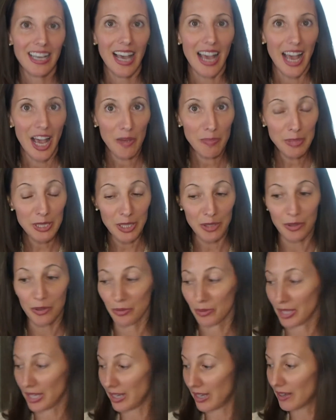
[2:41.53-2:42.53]

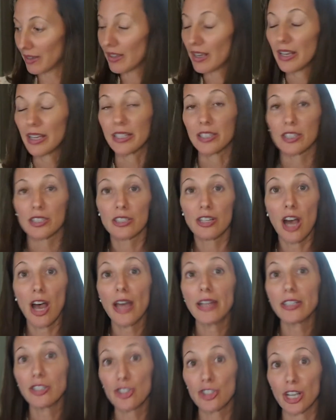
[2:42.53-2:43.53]
Absolutely. It's
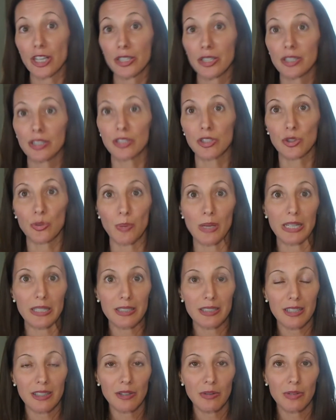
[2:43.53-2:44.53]
not just the
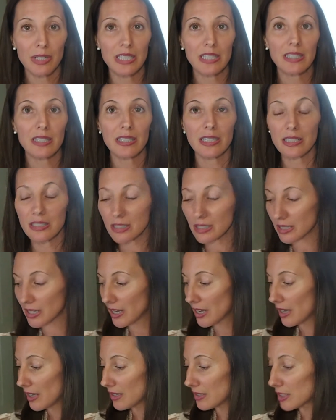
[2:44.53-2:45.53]
sweetness in the Rieslings.
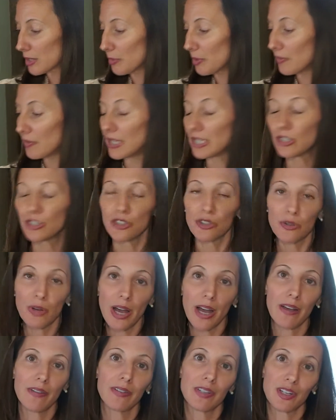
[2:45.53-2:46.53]
Some of these do
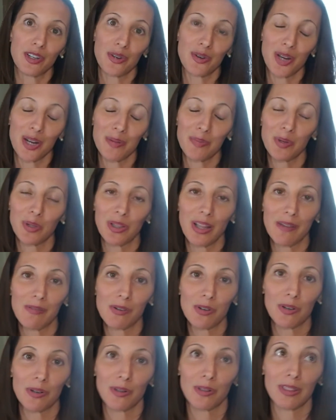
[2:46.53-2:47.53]
have an incredible
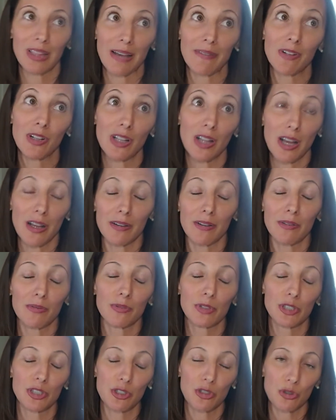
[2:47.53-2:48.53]
level of
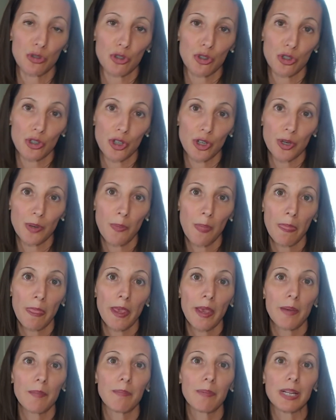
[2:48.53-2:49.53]
residual sugar,
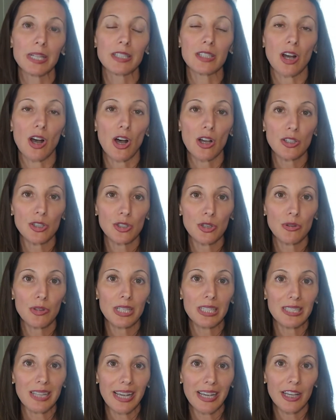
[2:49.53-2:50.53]
but it's also the
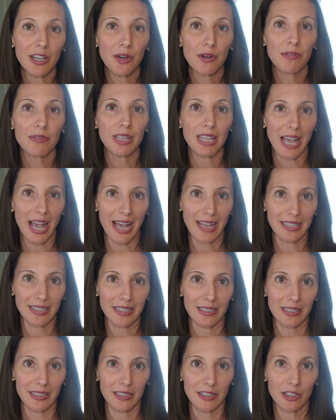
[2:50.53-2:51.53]
tango of the
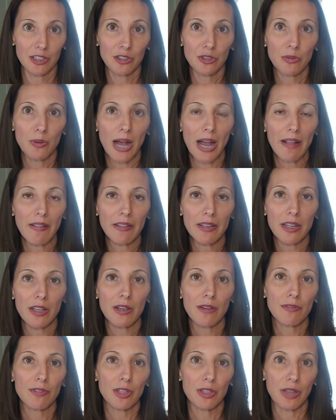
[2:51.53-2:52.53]
acid, the duality
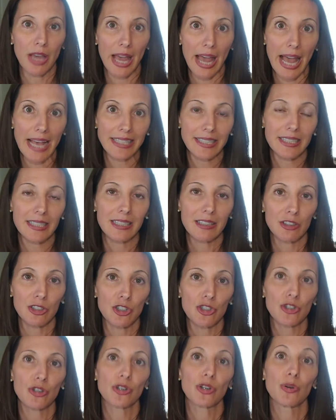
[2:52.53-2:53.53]
of the acid and the
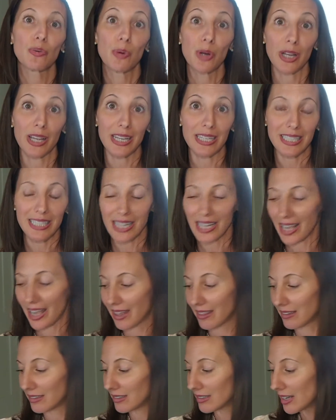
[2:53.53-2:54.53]
sugar working
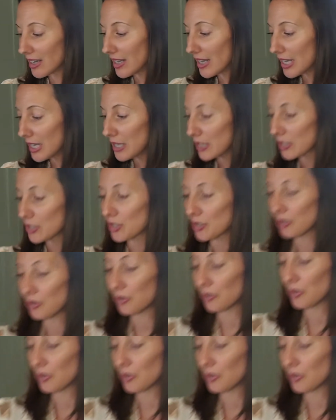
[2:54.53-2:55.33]
together. So